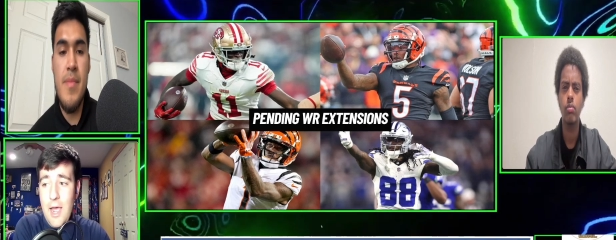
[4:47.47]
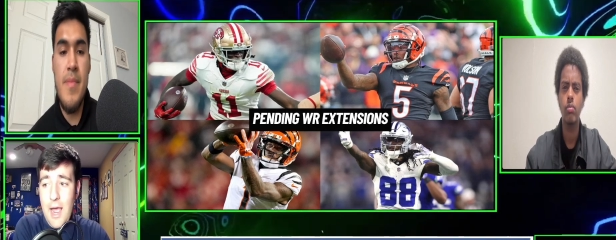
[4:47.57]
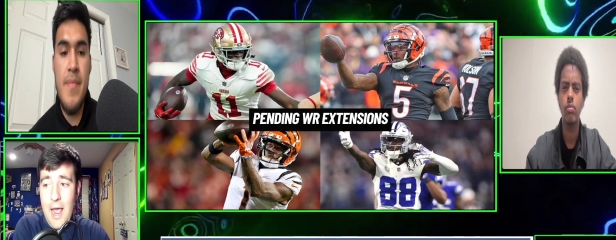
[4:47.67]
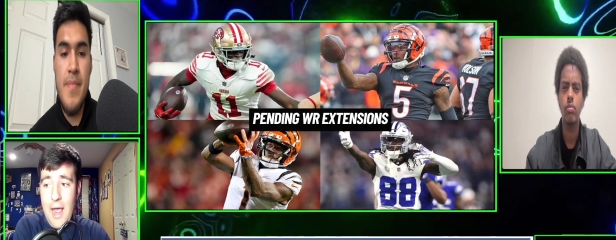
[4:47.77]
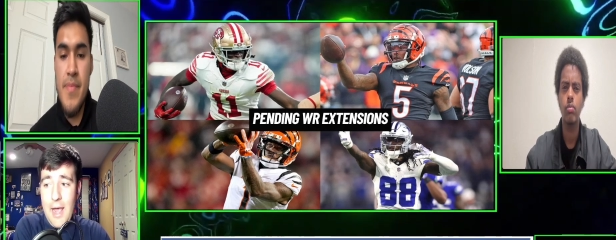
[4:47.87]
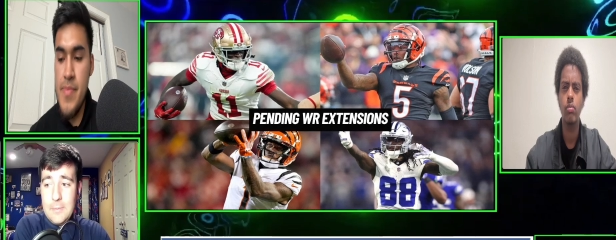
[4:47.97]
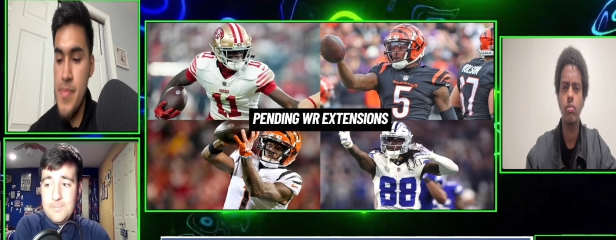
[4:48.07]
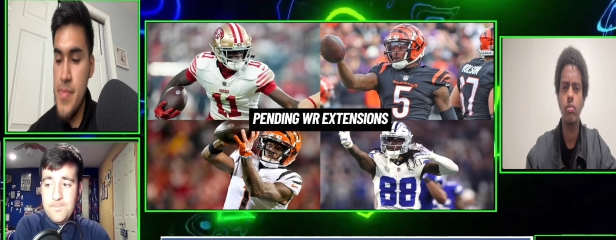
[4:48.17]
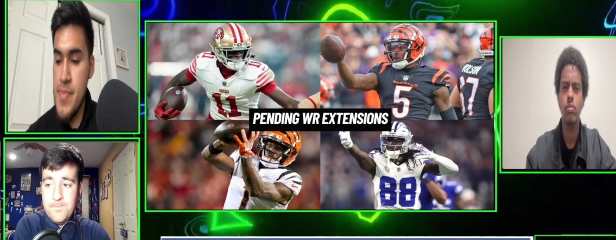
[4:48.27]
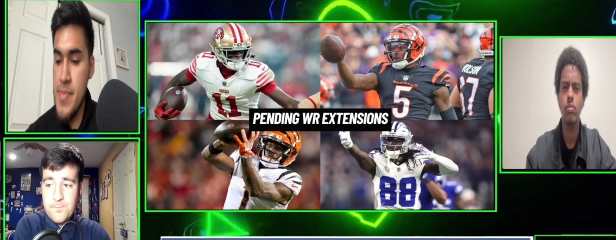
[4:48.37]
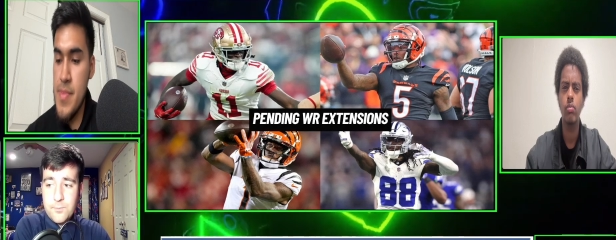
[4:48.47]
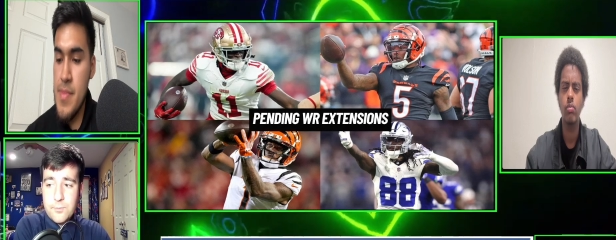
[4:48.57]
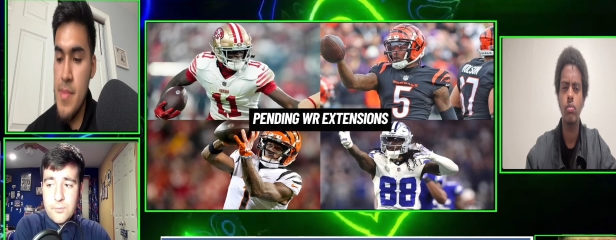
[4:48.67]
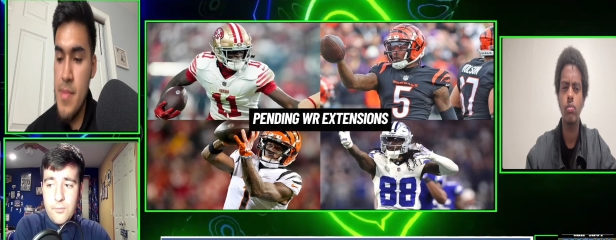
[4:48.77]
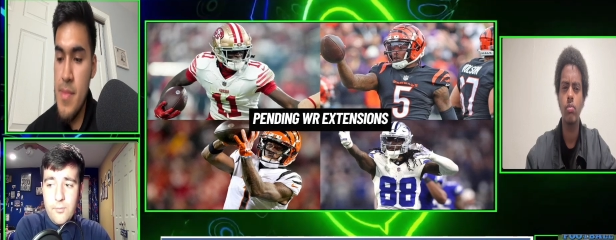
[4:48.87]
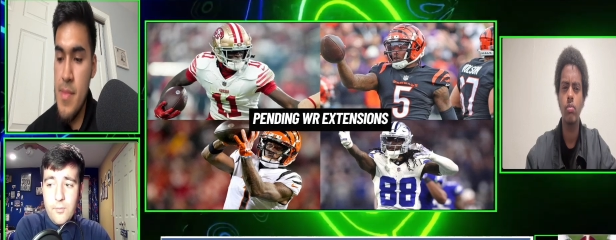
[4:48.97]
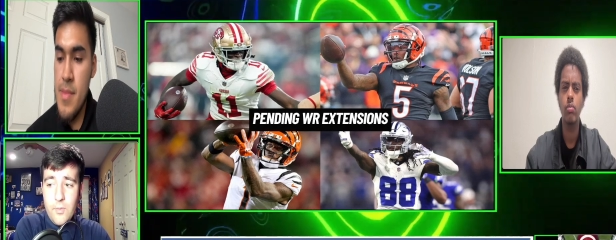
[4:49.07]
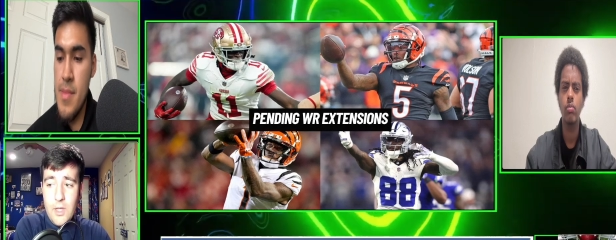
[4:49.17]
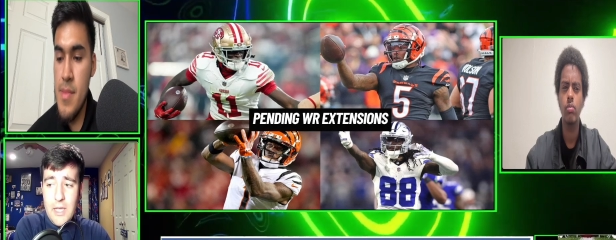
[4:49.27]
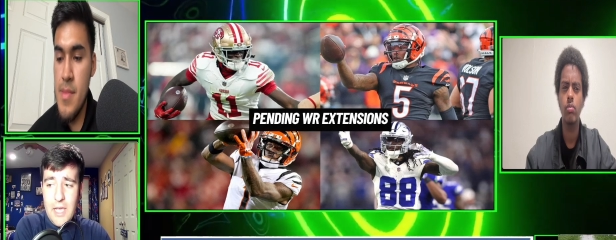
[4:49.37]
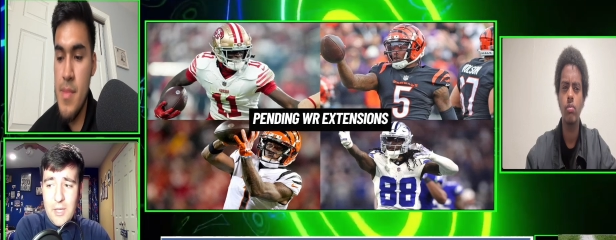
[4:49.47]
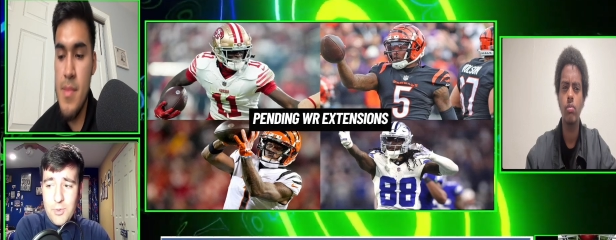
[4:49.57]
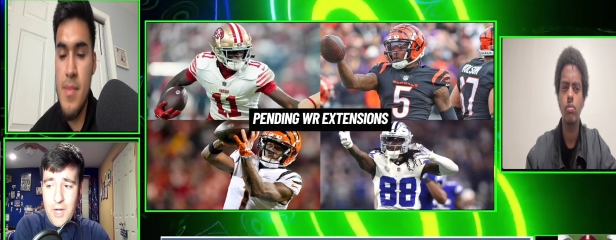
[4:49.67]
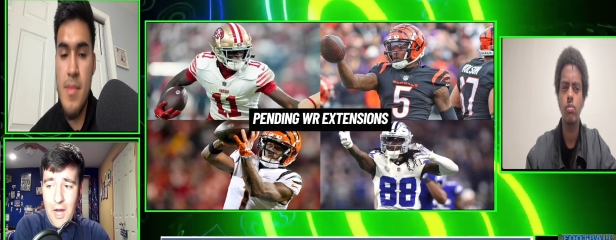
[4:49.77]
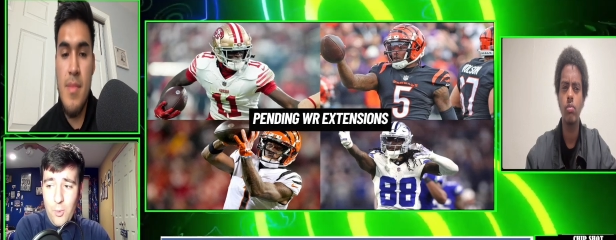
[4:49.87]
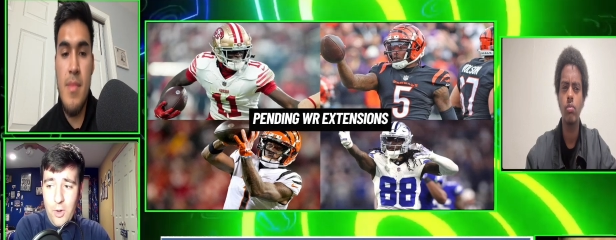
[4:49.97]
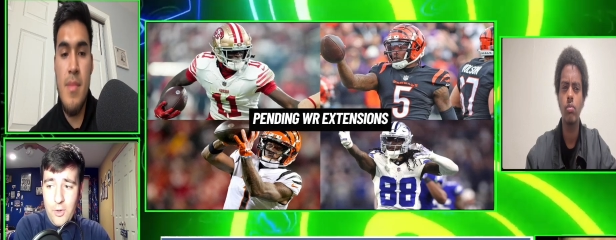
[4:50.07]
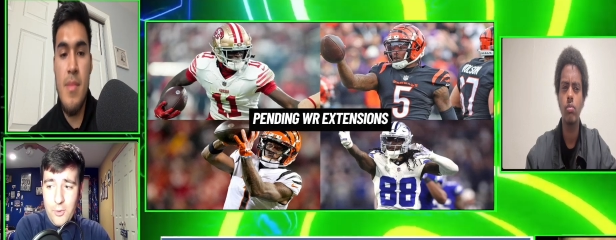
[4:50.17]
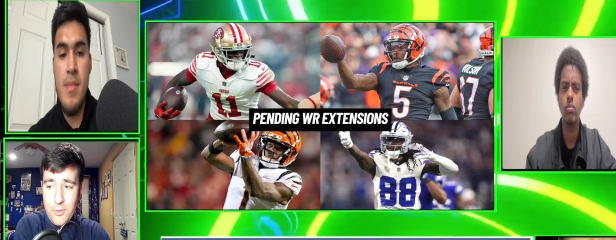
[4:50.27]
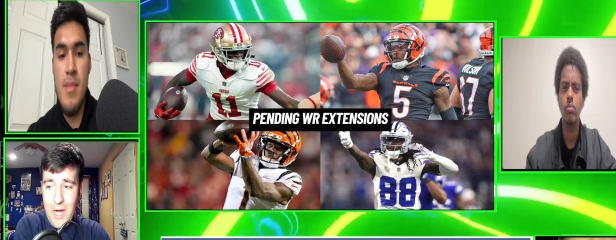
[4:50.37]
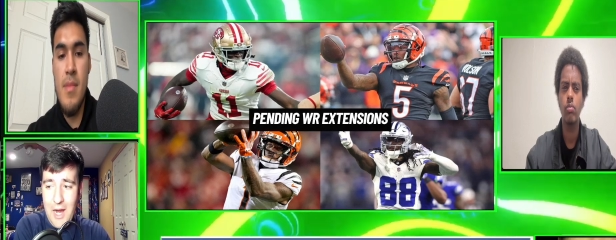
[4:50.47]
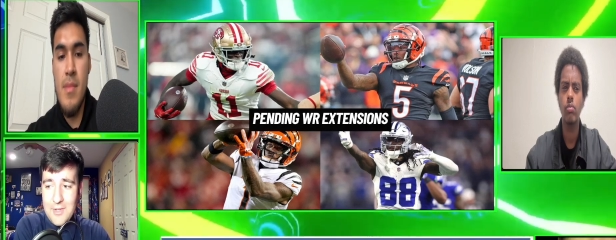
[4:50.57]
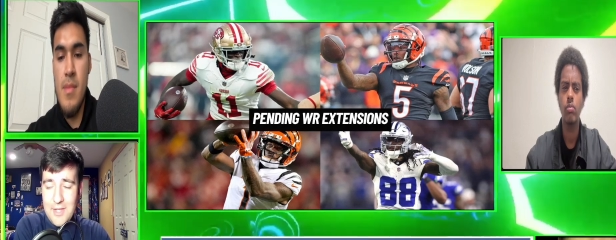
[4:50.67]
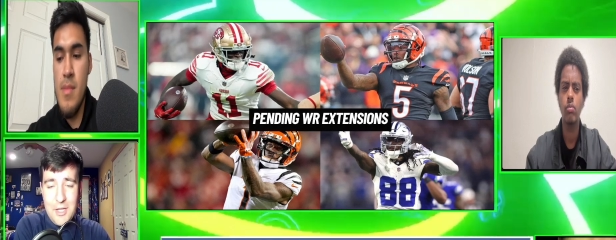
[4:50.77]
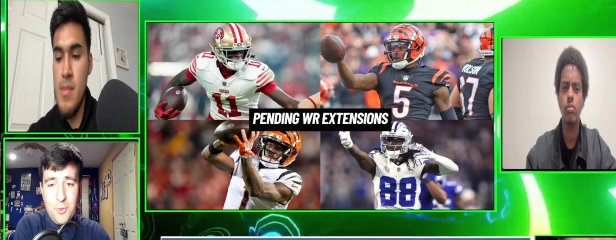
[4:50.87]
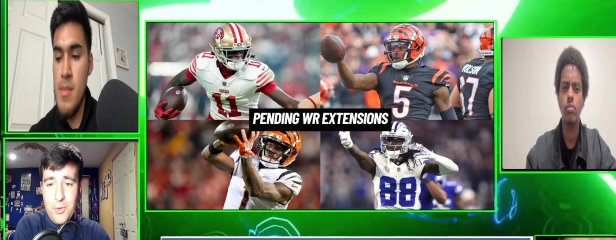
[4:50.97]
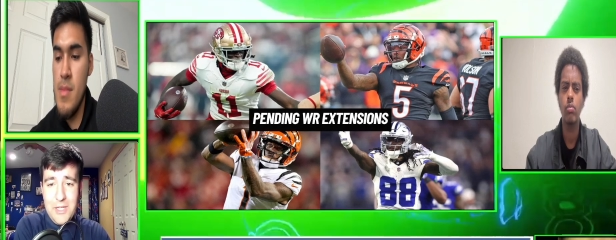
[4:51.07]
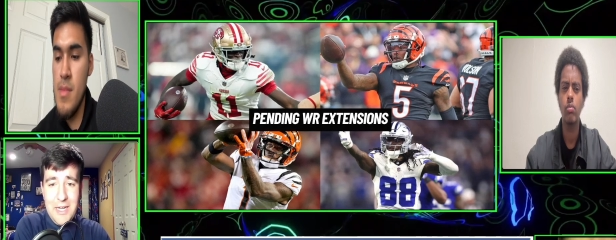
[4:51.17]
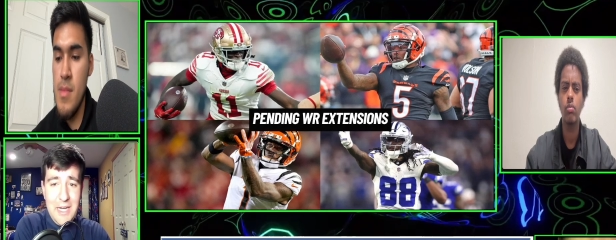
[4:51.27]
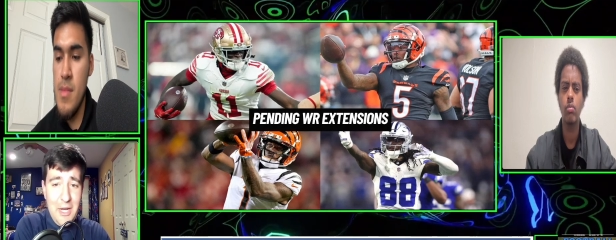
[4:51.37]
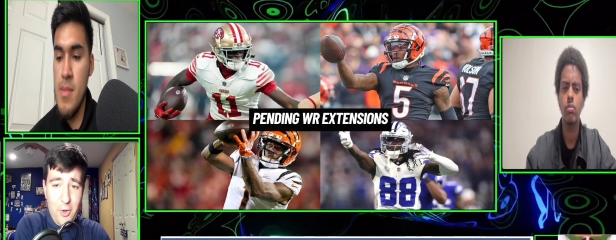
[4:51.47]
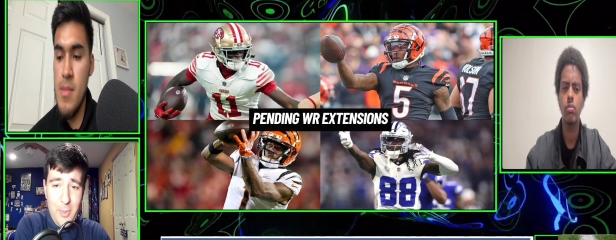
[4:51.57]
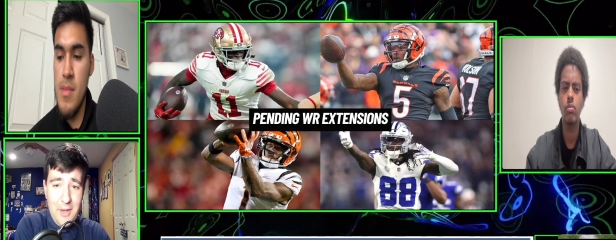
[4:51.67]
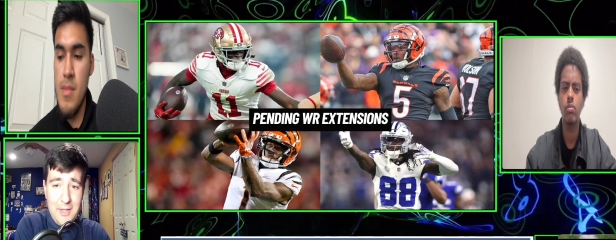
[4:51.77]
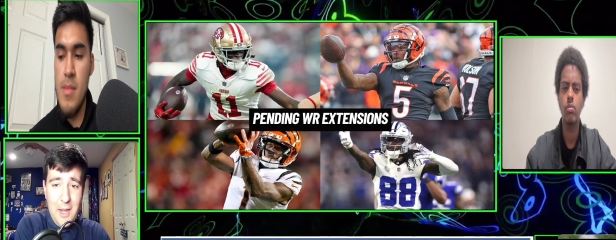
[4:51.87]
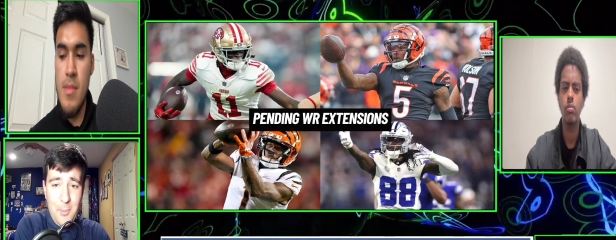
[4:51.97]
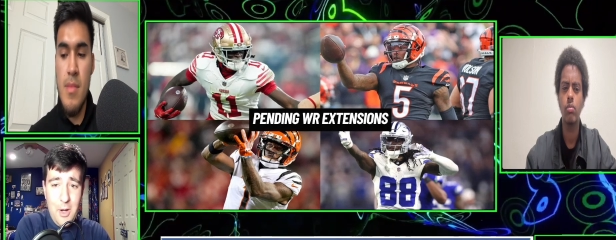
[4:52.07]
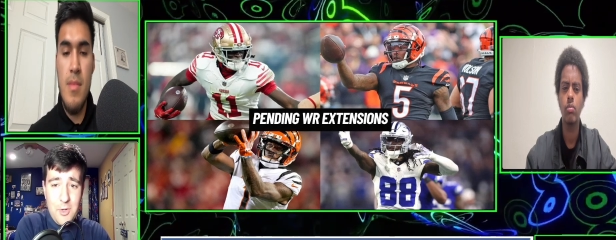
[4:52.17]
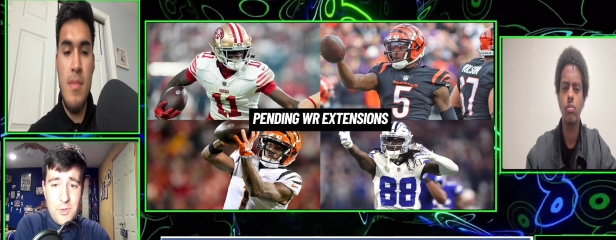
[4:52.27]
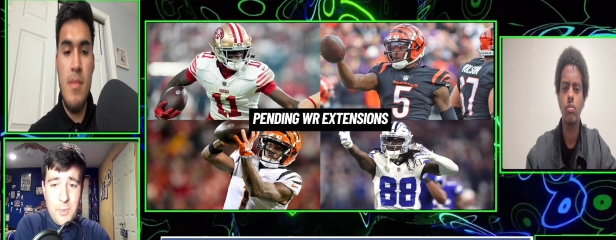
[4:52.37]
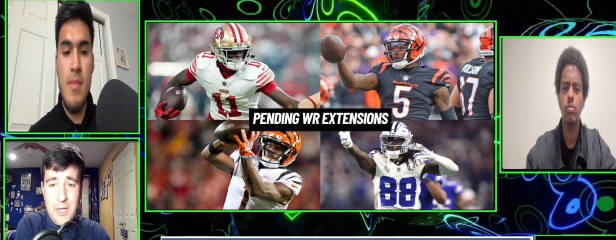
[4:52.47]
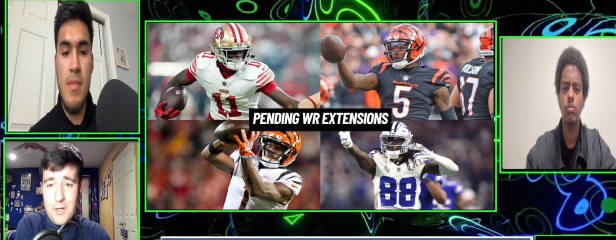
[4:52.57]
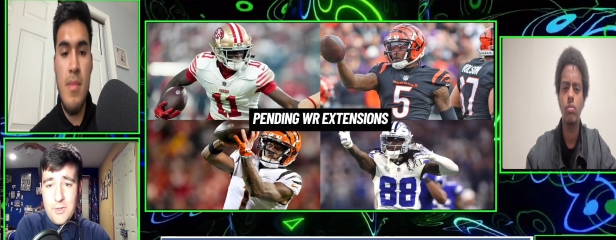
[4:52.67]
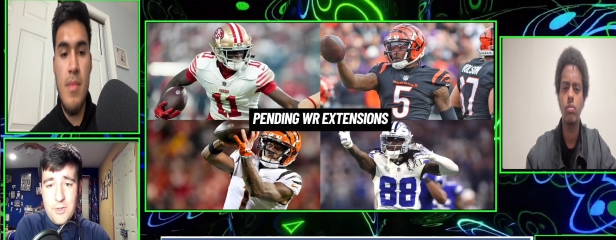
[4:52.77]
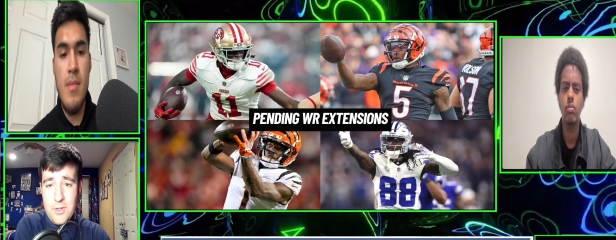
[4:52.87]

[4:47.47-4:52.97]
Speaker 1: And yeah, he was kind of one of those guys that you really didn't hear about that much because,